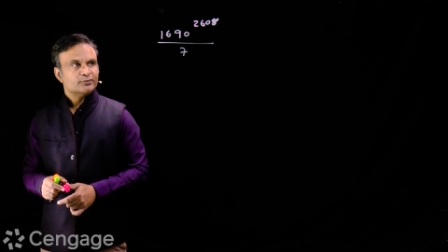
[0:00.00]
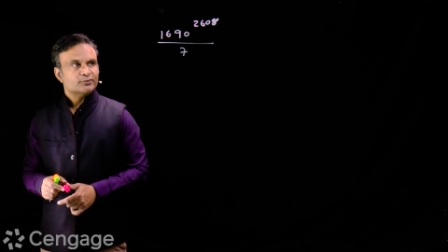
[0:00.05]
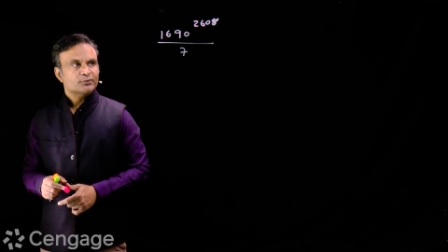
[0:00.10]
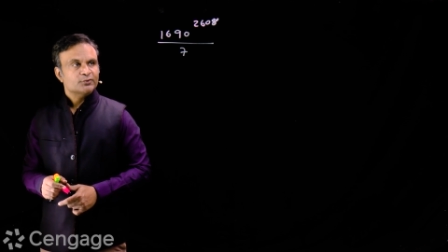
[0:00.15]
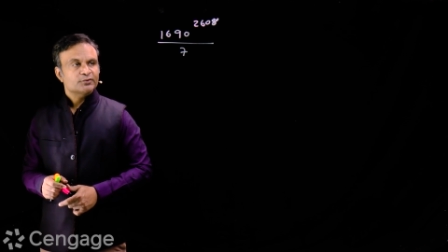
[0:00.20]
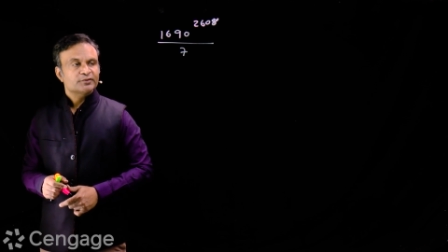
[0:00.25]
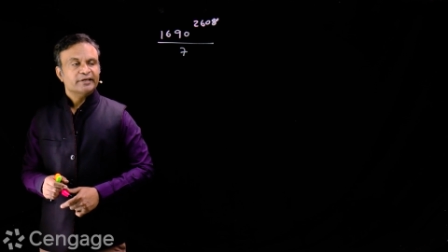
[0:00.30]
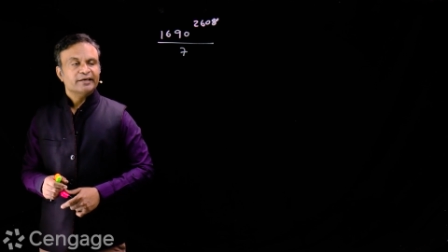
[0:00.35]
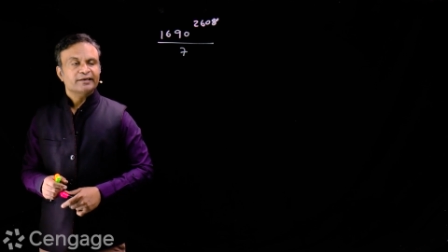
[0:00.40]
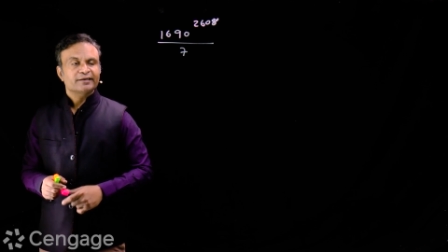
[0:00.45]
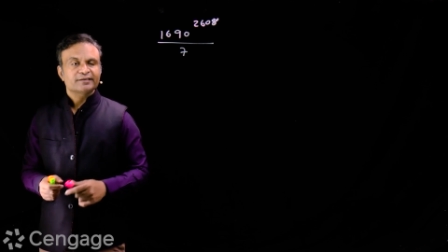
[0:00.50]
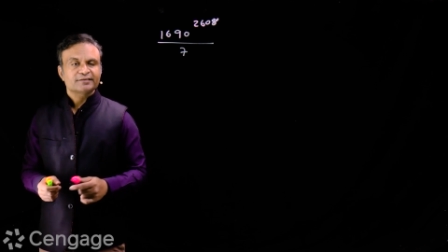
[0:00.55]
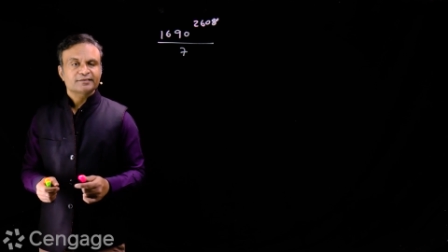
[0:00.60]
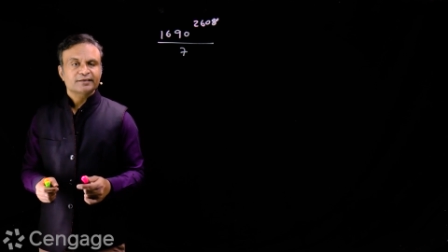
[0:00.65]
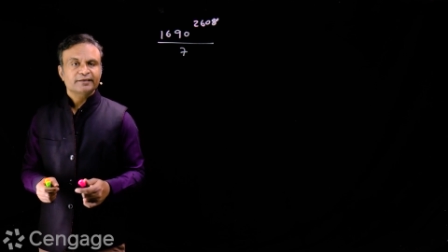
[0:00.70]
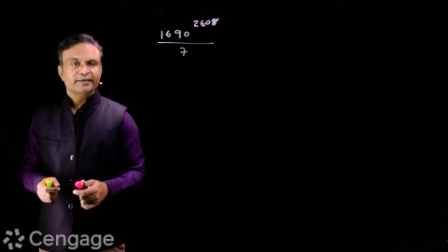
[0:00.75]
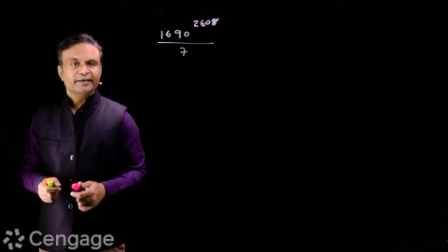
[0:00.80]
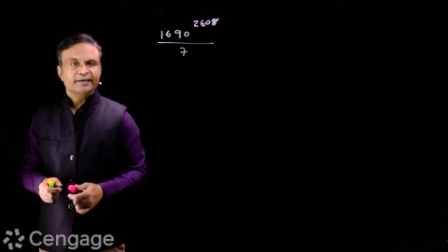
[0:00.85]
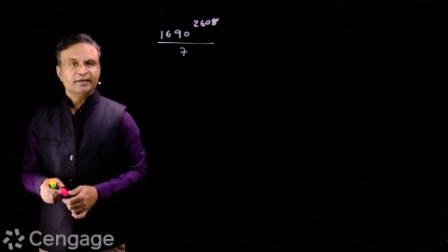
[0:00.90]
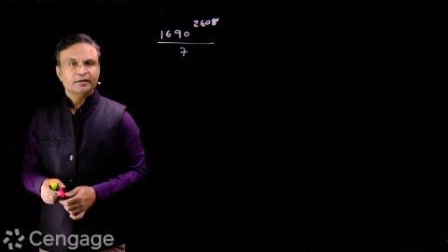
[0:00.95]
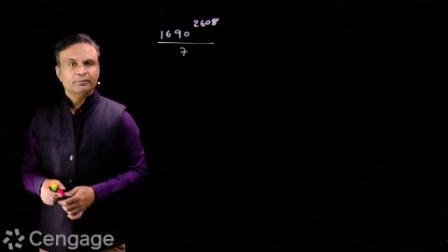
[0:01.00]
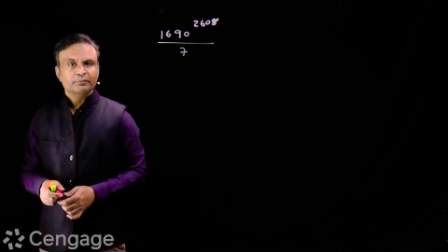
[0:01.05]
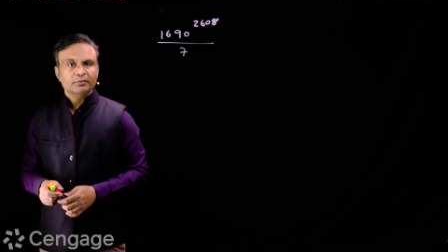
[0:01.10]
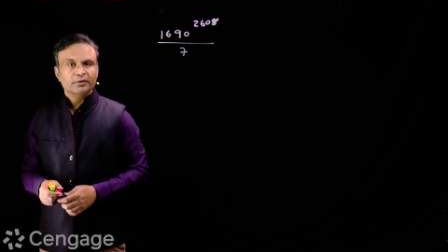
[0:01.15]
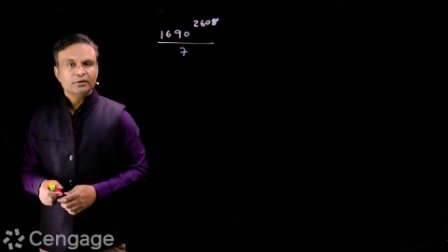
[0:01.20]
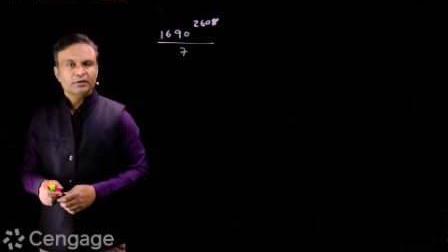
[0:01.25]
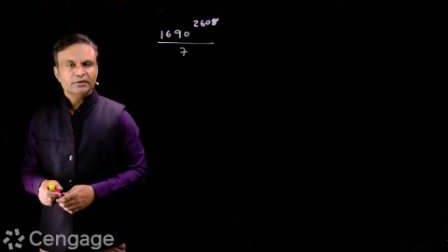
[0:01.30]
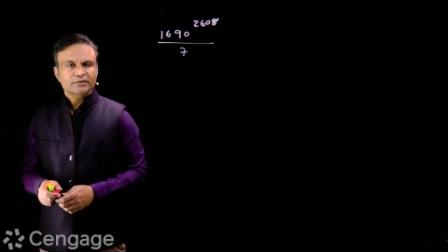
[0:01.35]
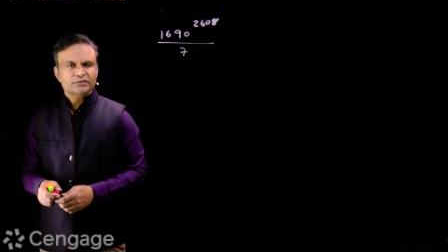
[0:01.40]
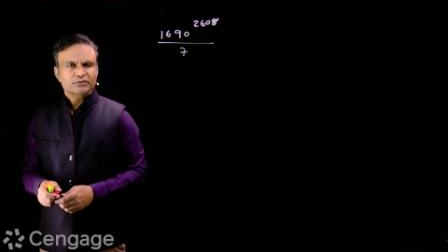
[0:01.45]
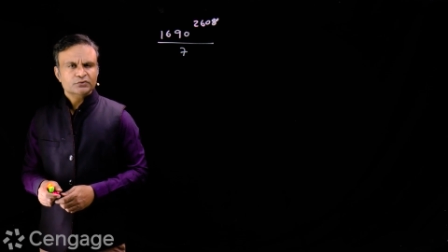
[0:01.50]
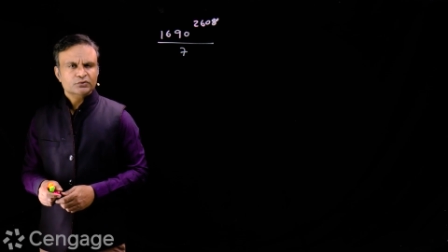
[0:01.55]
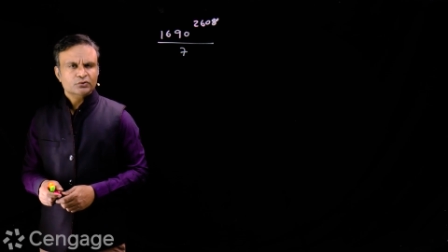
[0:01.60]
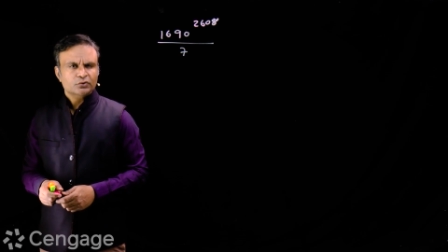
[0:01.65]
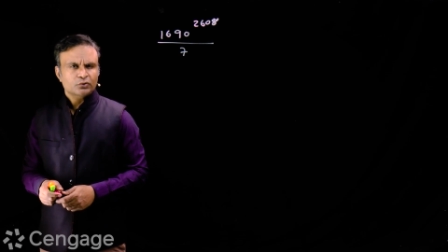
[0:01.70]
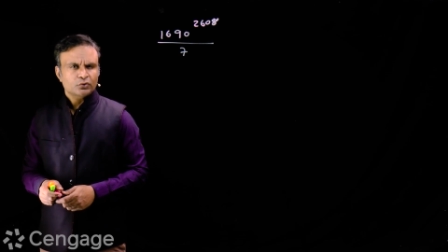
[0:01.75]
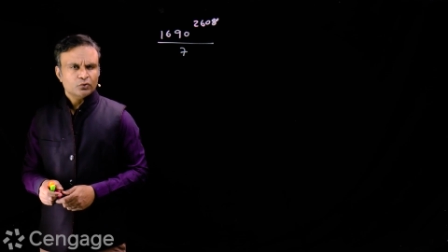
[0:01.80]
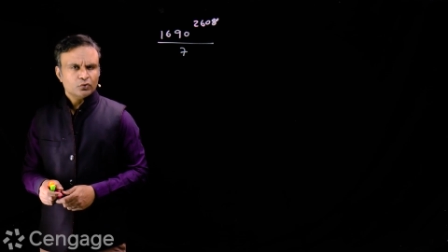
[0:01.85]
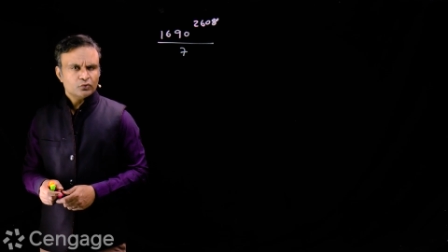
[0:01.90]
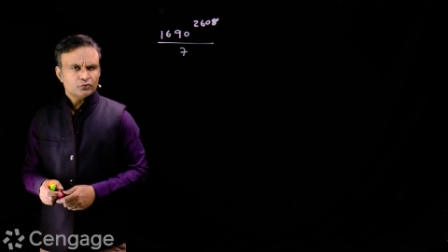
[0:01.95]
so that resulting number is
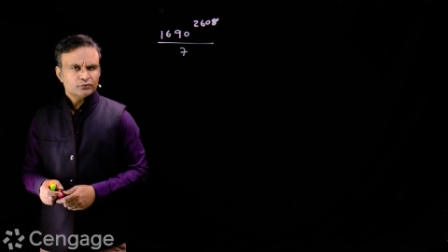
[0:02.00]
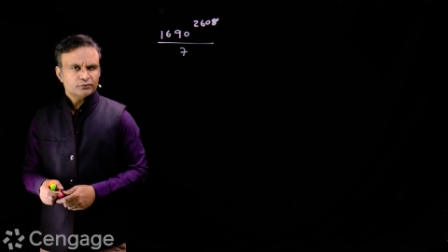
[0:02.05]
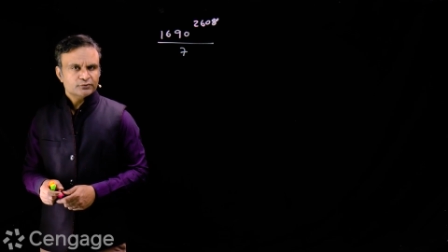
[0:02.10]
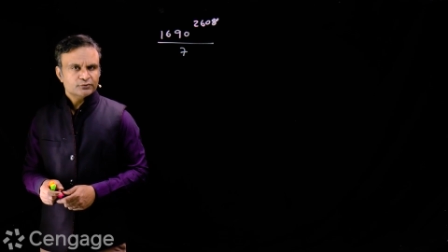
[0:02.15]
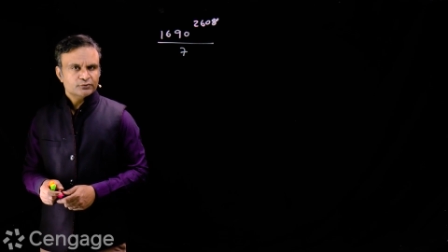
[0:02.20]
close